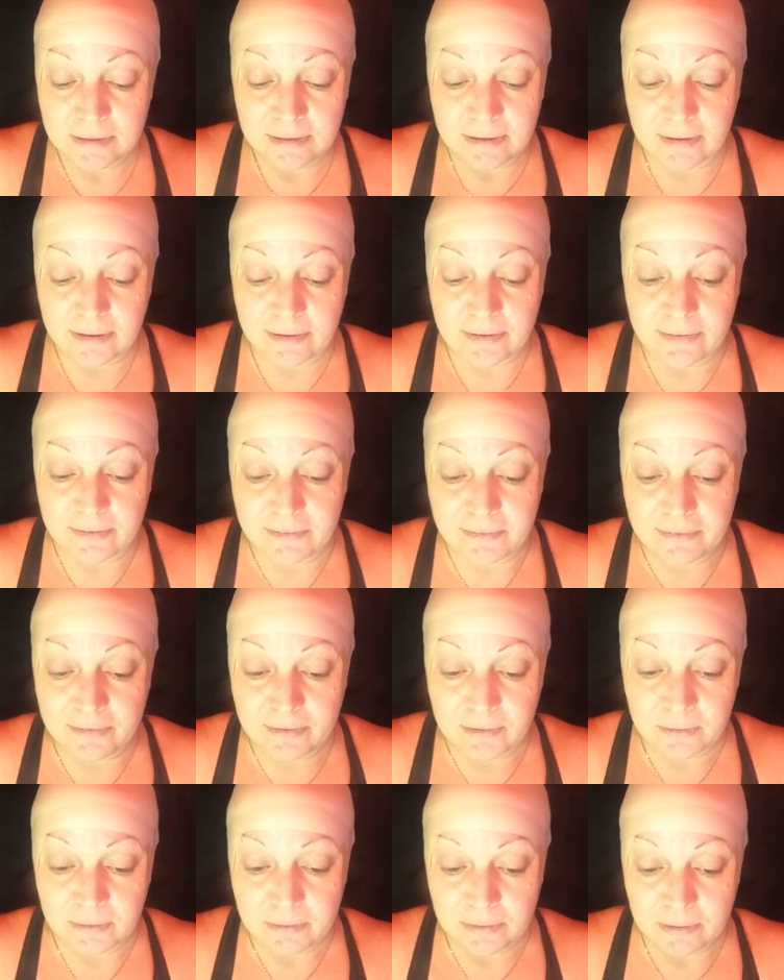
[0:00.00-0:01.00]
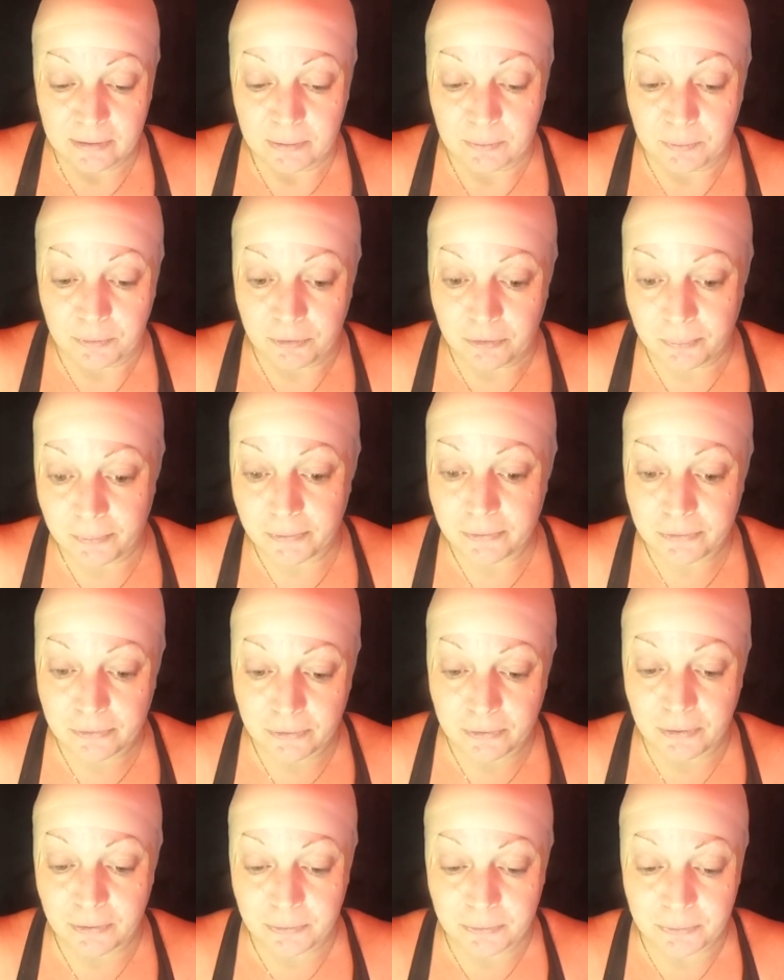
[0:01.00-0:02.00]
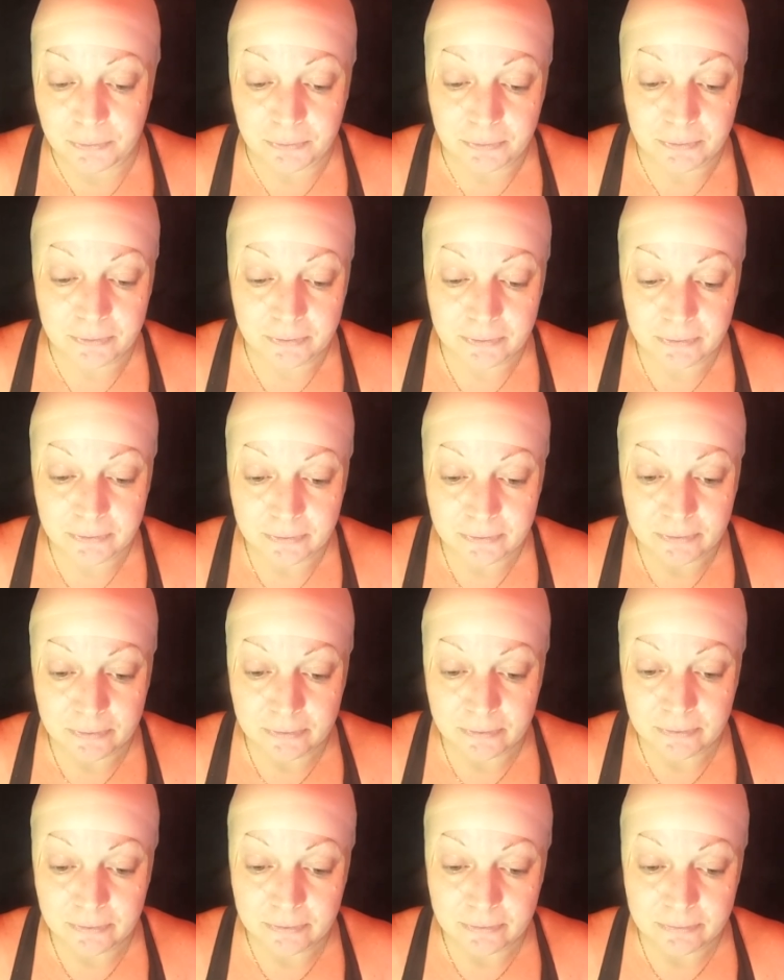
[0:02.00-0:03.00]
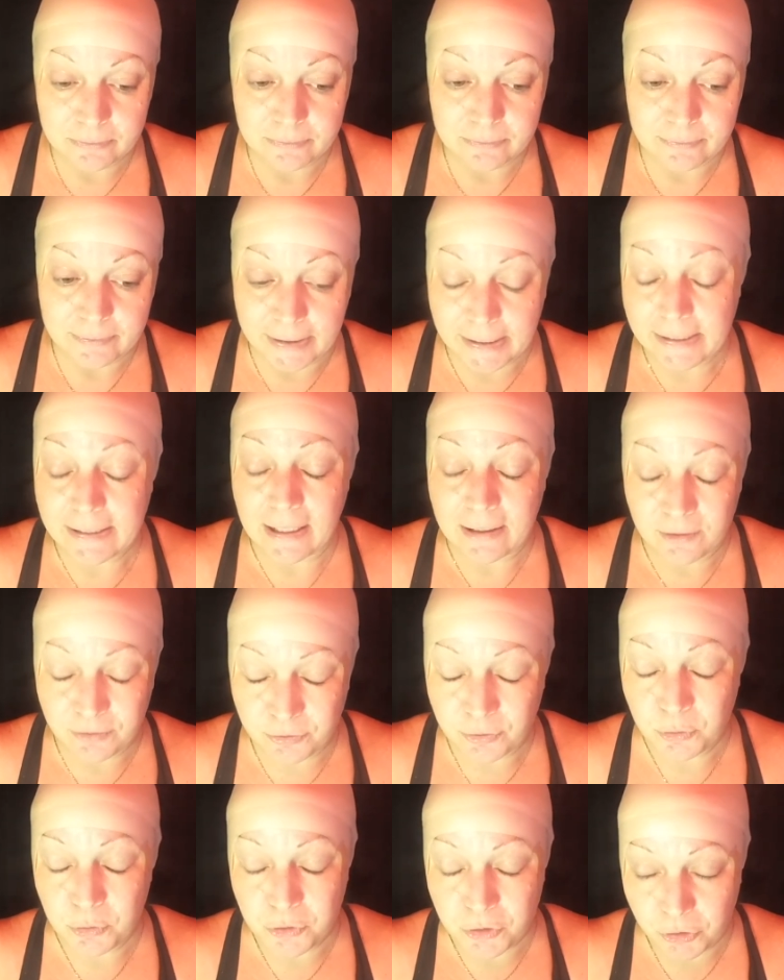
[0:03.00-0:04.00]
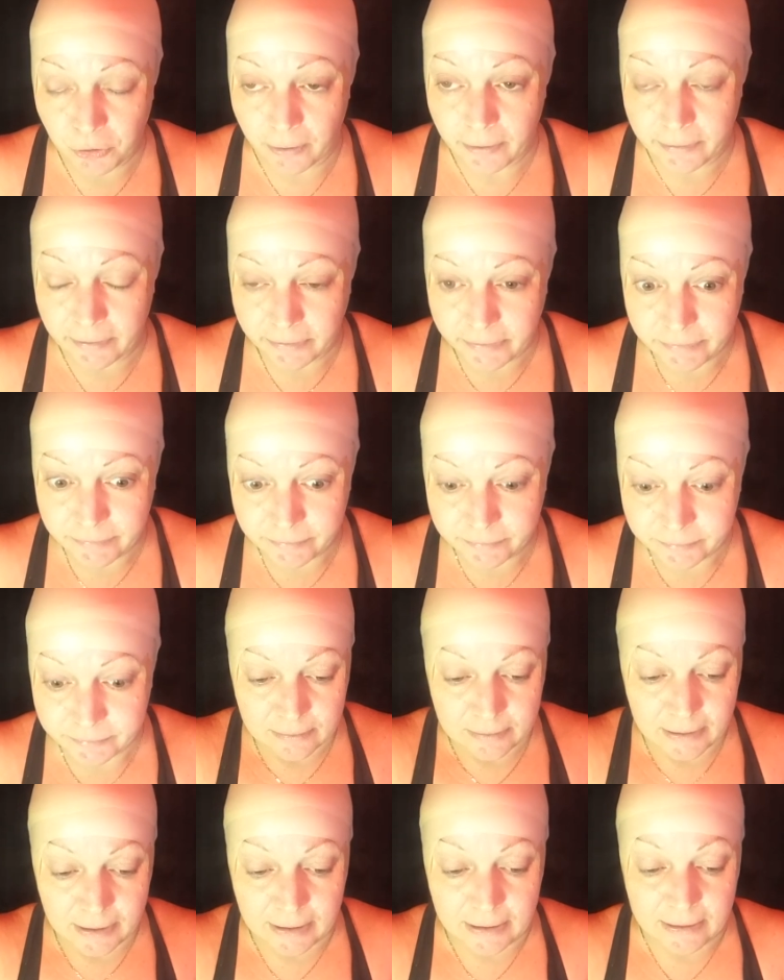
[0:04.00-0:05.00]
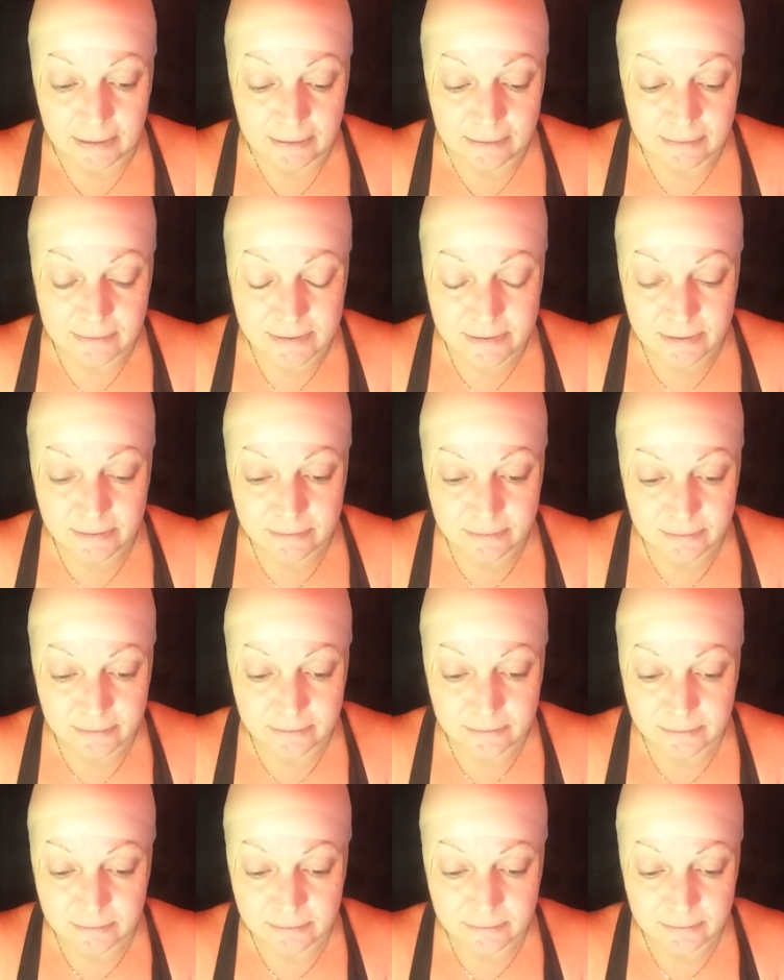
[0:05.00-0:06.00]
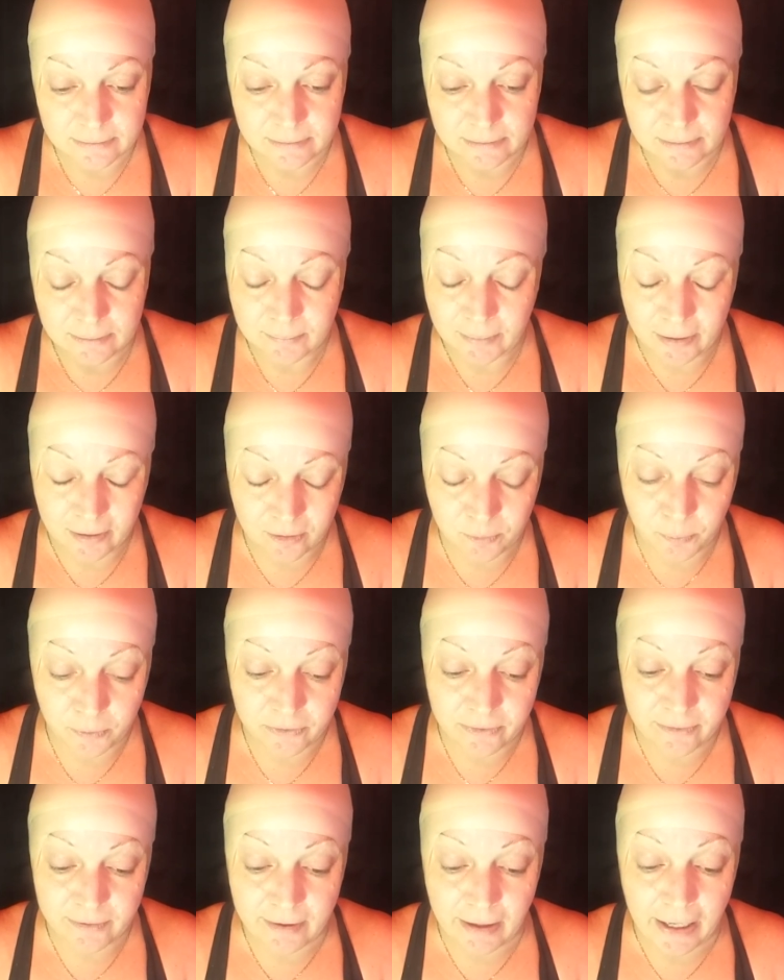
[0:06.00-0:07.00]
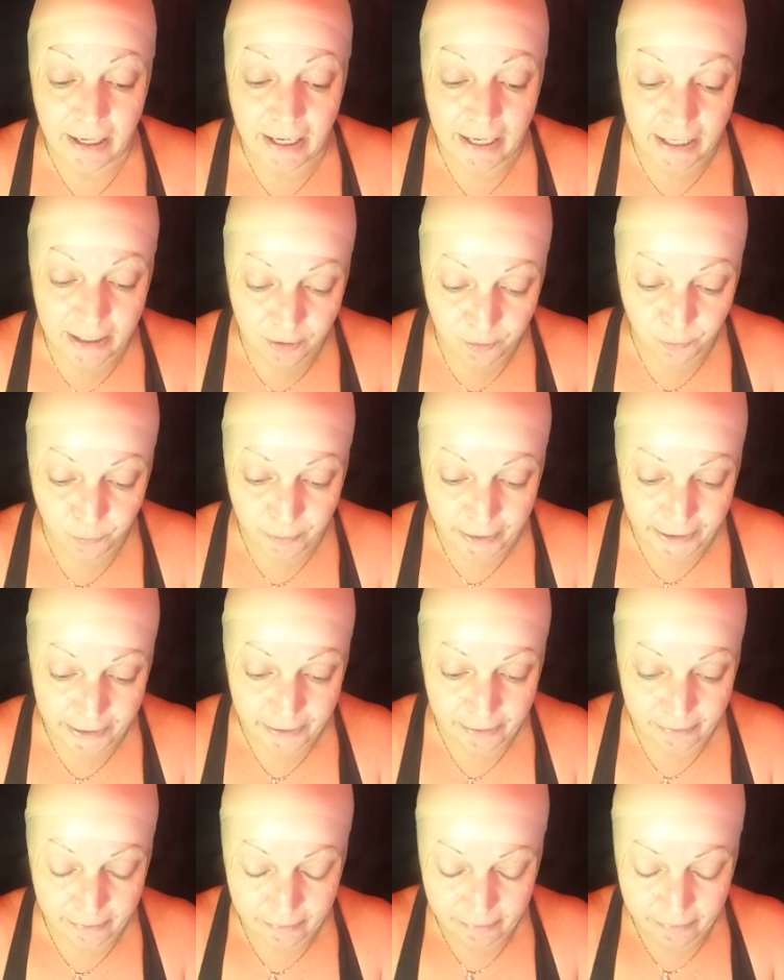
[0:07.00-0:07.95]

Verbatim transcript: because we're supposed to go eat at a food truck and my husband's hangry,